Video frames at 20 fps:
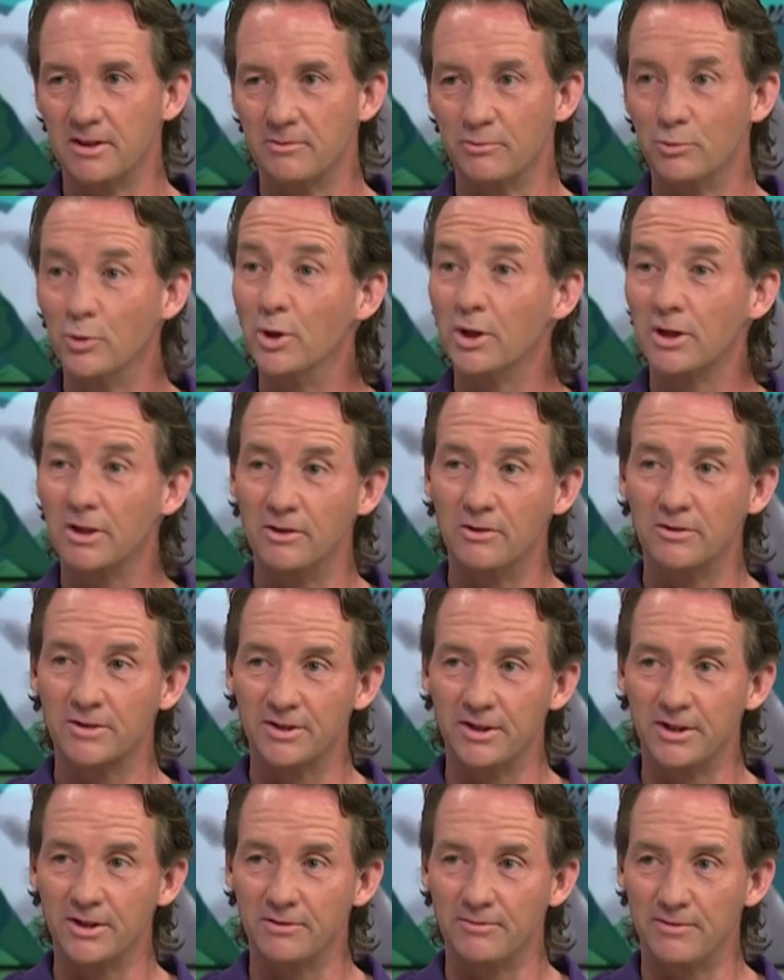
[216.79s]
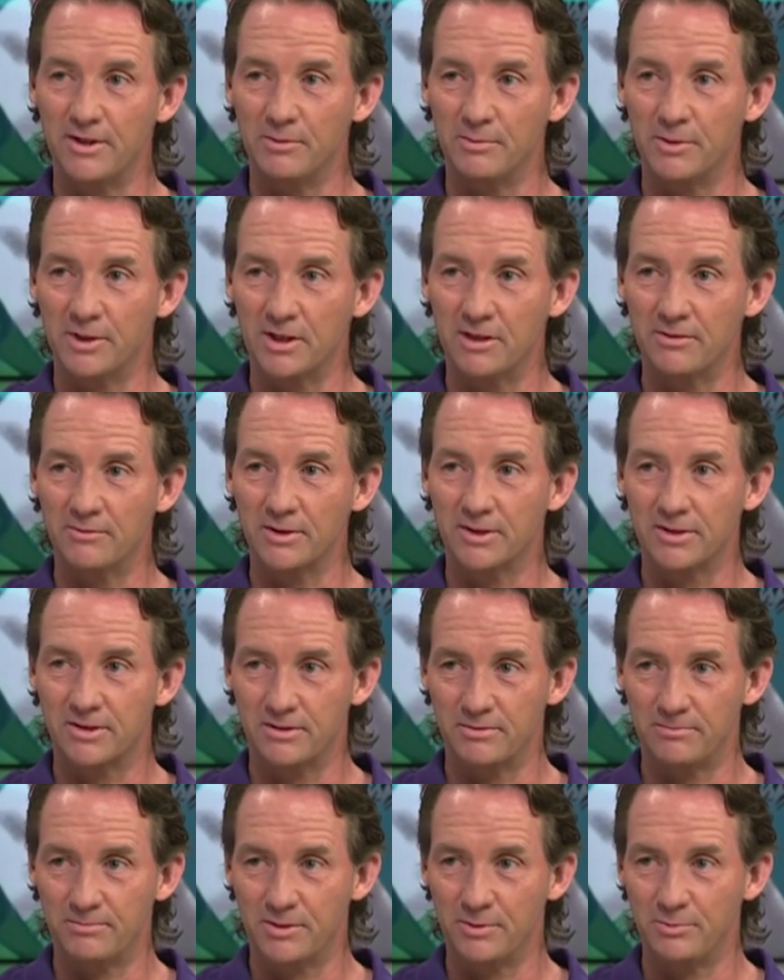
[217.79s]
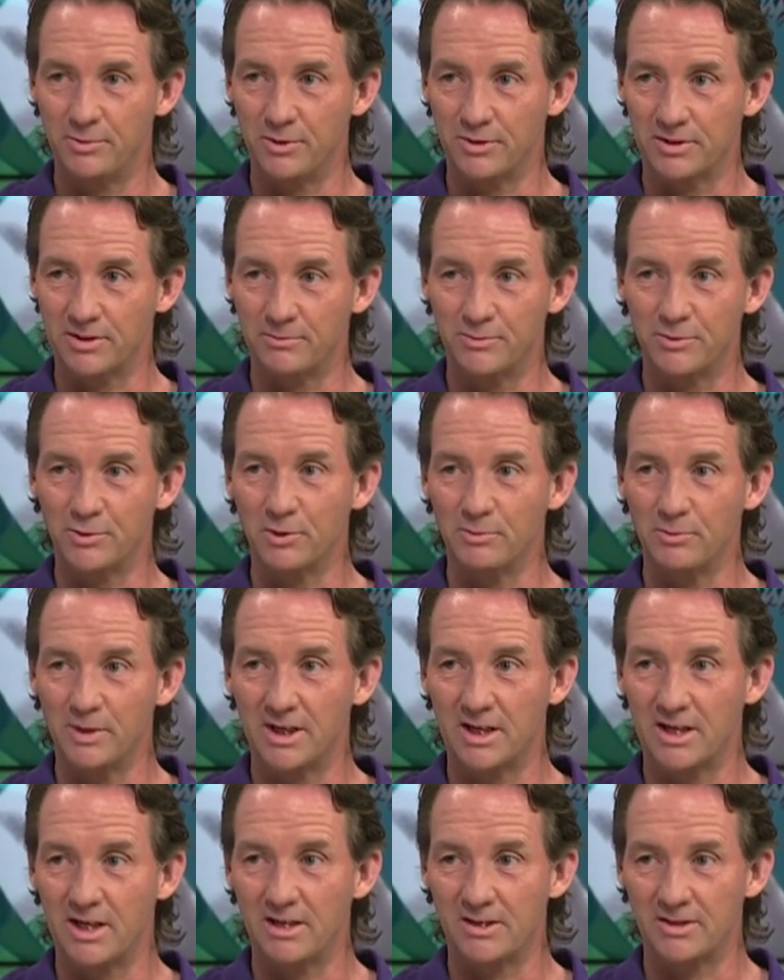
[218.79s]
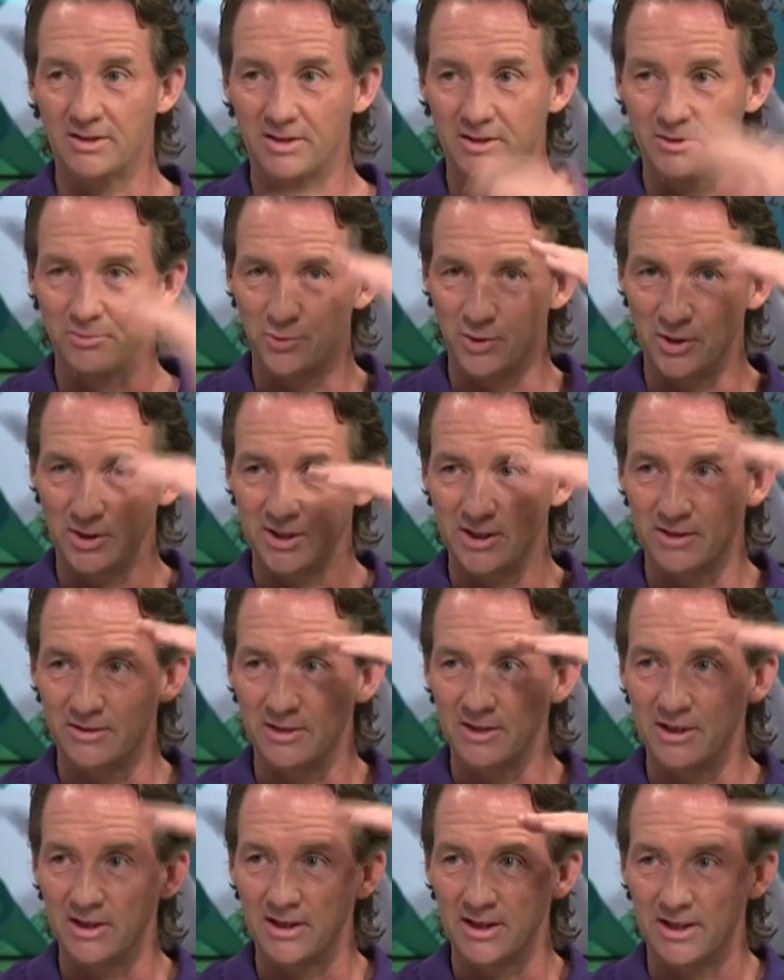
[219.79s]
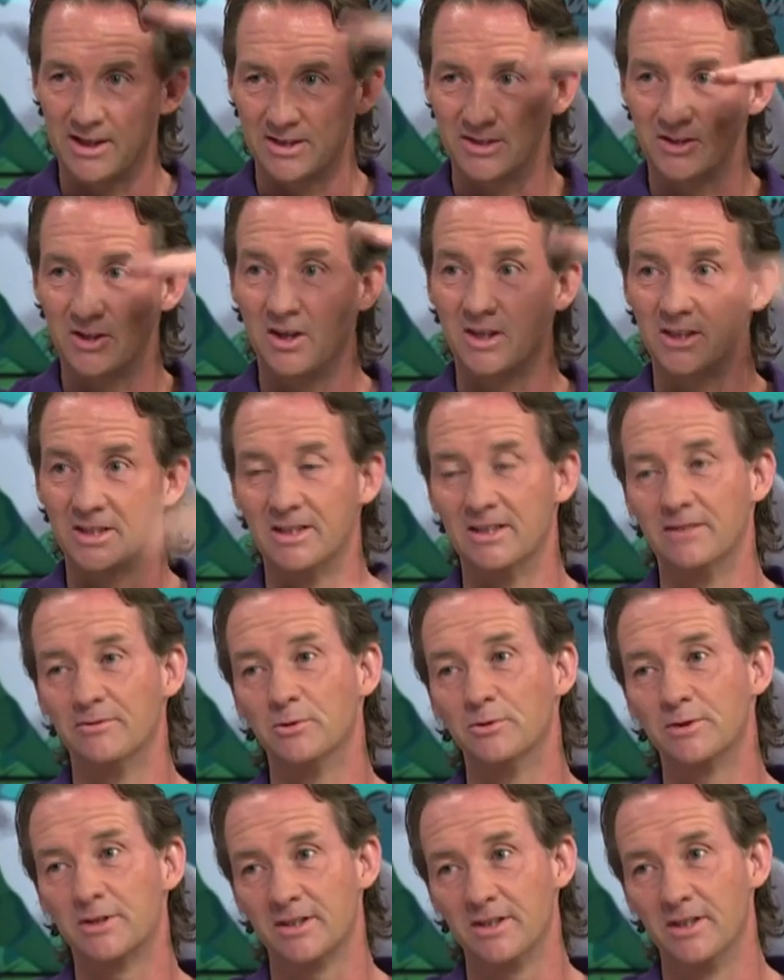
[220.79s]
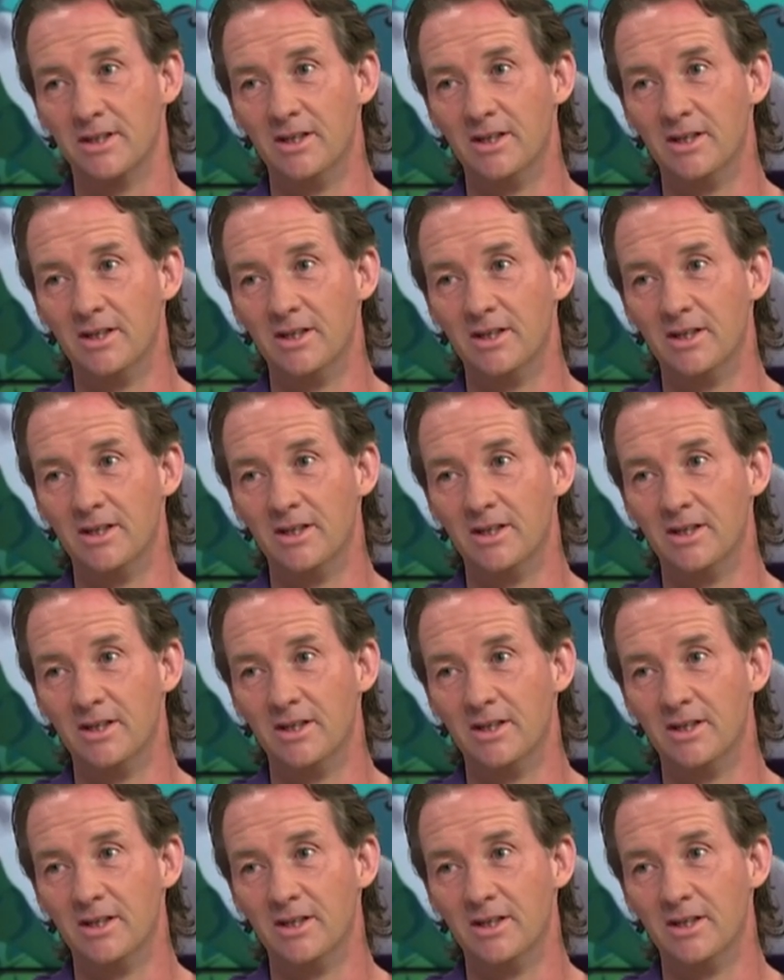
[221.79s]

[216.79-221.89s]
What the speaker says: work alongside a vet behaviourist to put some sort of medication in to bring down their anxiety levels,